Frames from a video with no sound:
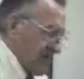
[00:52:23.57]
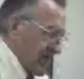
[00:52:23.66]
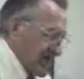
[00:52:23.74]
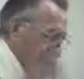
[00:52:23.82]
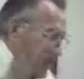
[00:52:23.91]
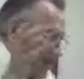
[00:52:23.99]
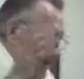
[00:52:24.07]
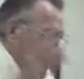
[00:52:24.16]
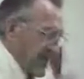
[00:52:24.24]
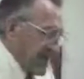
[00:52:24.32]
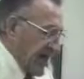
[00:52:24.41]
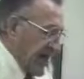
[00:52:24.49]
because
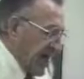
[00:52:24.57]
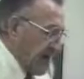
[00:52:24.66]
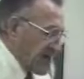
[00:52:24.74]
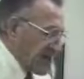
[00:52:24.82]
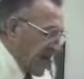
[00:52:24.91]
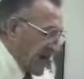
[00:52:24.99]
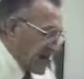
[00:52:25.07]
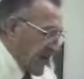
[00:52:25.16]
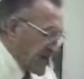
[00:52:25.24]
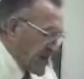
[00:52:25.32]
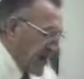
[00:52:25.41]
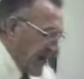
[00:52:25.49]
they'll say, hey, wasn't there
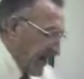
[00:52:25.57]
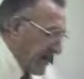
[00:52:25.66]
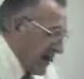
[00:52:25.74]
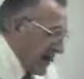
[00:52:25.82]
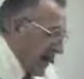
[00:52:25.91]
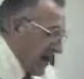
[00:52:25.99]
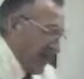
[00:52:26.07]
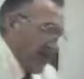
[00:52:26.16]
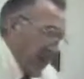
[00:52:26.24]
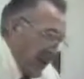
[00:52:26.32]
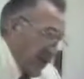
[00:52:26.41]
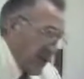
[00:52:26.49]
supposed to be a, an
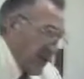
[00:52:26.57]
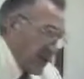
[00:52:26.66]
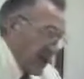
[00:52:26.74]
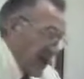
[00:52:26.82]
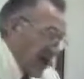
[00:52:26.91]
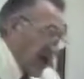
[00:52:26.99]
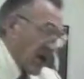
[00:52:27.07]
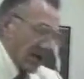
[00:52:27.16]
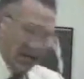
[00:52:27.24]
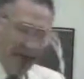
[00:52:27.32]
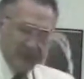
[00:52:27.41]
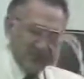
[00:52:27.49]
appearing, which they call
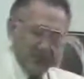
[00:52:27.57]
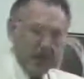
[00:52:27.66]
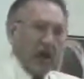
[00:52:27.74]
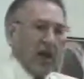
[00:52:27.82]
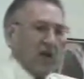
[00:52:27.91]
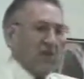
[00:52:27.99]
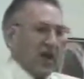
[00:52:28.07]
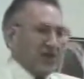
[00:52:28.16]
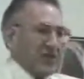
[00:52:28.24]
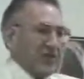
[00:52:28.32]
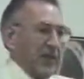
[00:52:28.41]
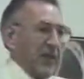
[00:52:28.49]
the rapture hogwash?
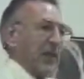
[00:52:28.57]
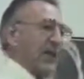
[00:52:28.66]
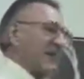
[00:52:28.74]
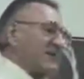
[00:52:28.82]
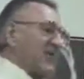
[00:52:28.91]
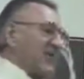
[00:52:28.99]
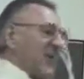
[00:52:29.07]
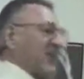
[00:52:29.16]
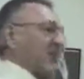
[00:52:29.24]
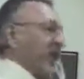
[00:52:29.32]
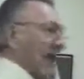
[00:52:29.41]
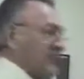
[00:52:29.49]
The appearing comes before
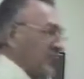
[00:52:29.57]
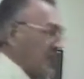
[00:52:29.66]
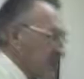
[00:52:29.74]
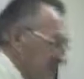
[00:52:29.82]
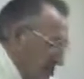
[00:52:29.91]
the rapture.